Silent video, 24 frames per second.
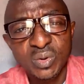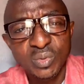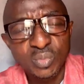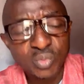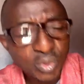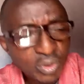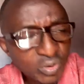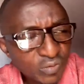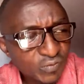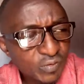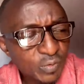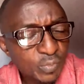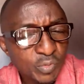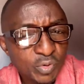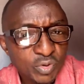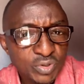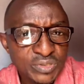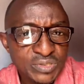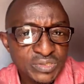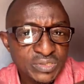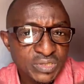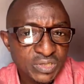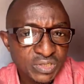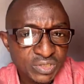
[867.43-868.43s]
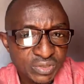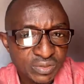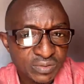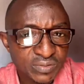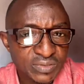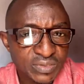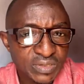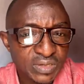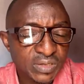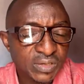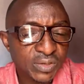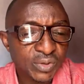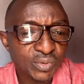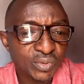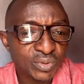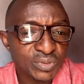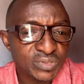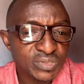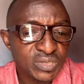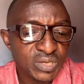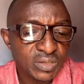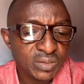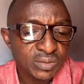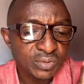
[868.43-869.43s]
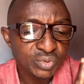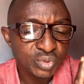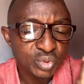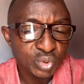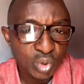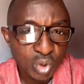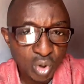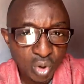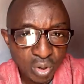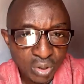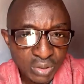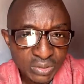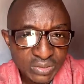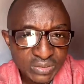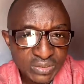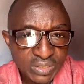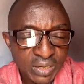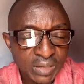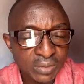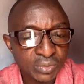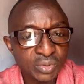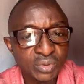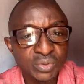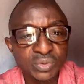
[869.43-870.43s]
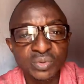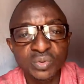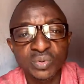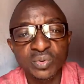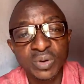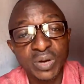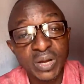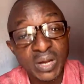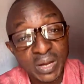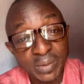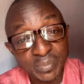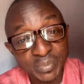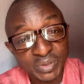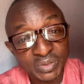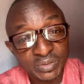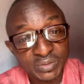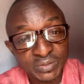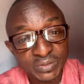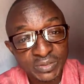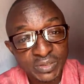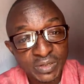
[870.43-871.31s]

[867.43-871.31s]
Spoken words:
one of the police stations and he was taken to court. I don't know what happened.